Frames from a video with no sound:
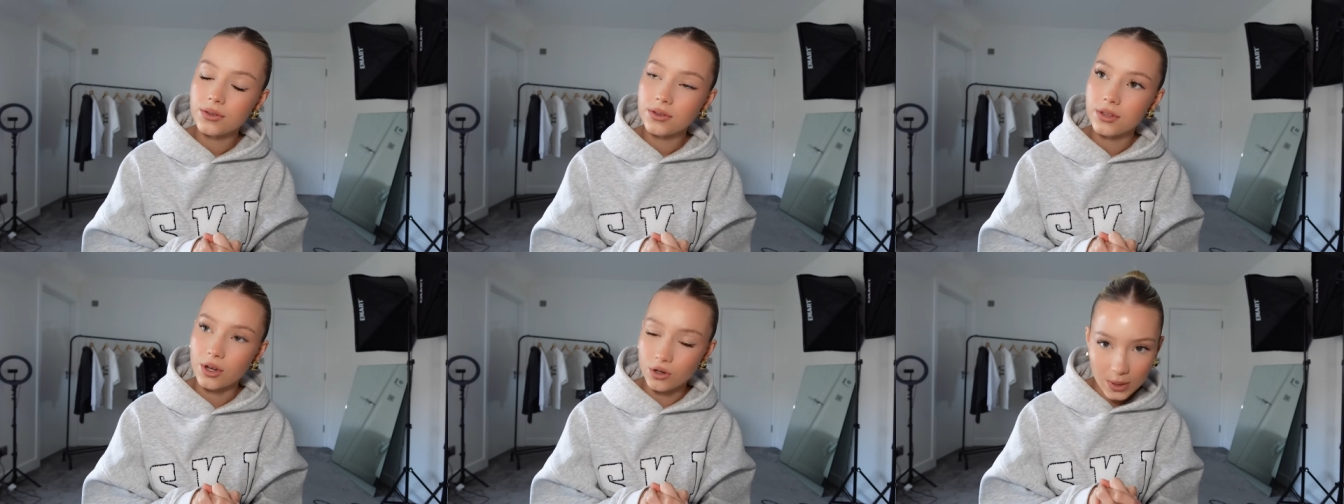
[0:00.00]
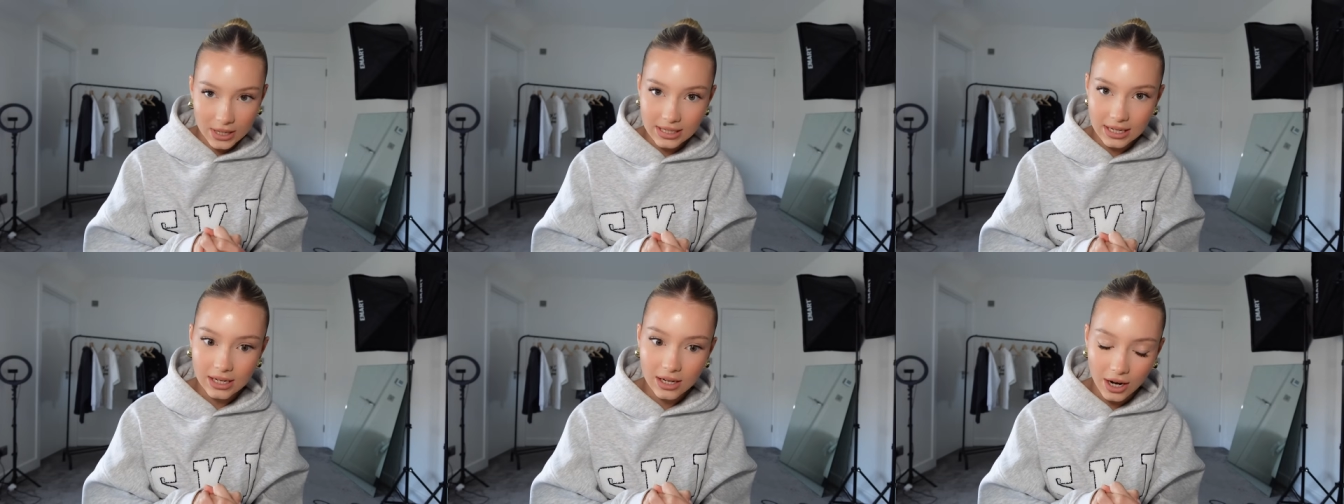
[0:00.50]
that you're
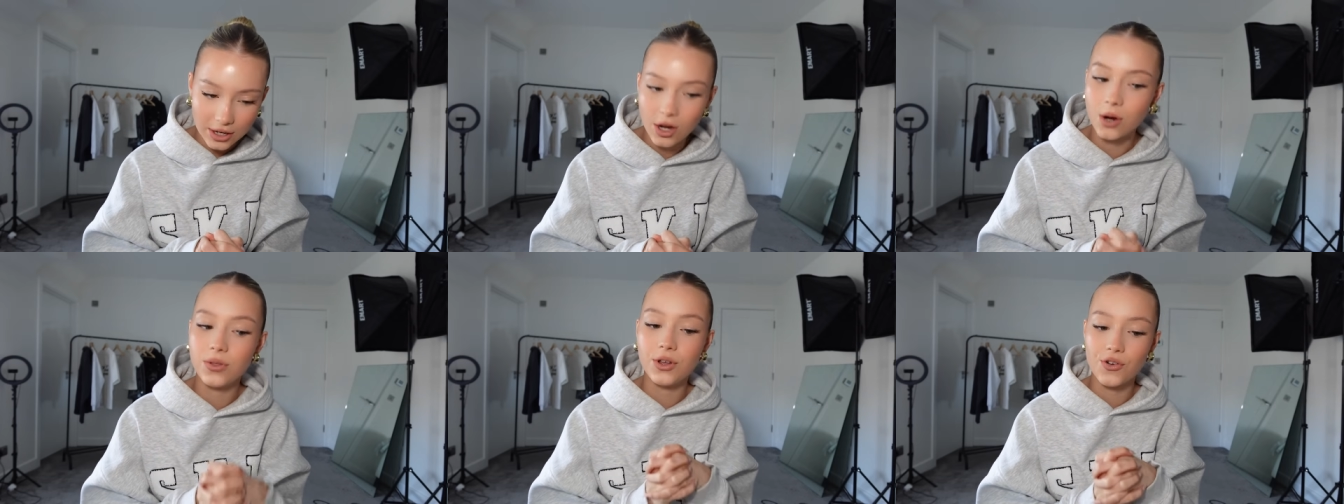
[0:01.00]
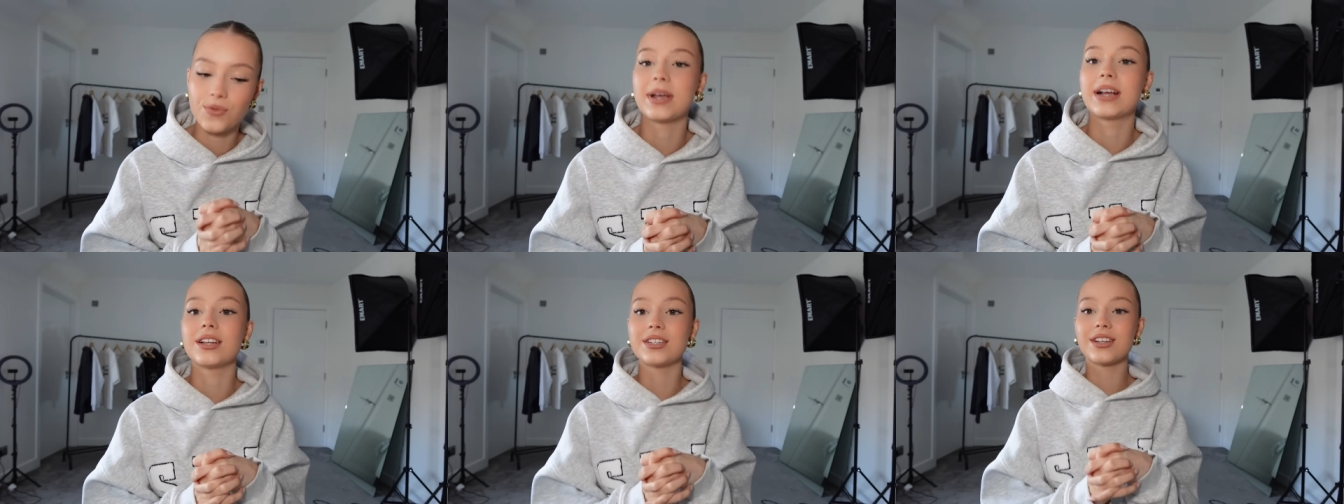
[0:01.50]
20. I know that you're from
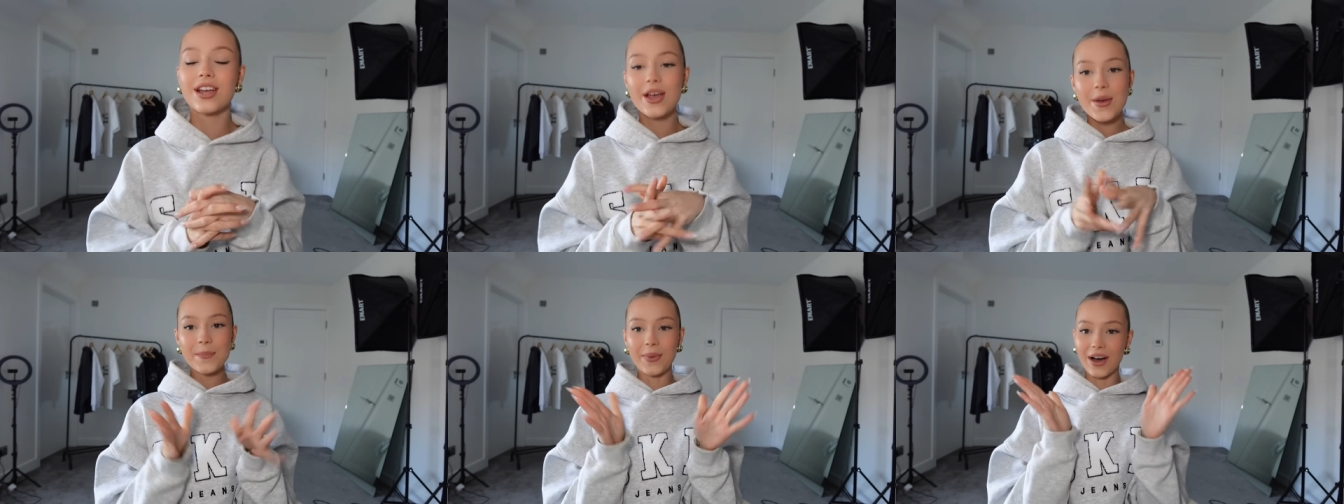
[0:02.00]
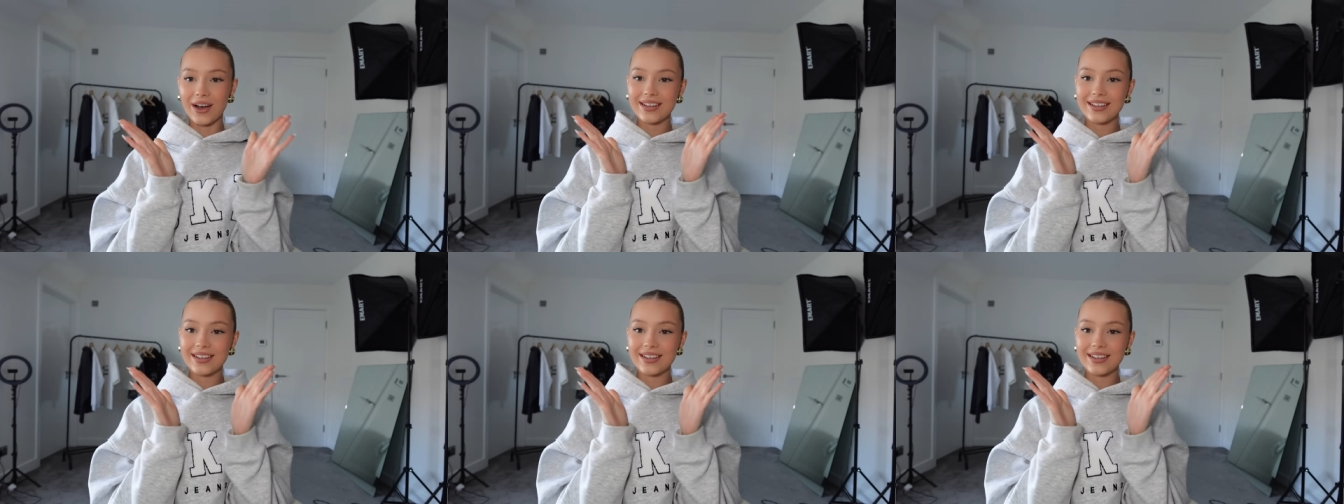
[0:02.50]
England. But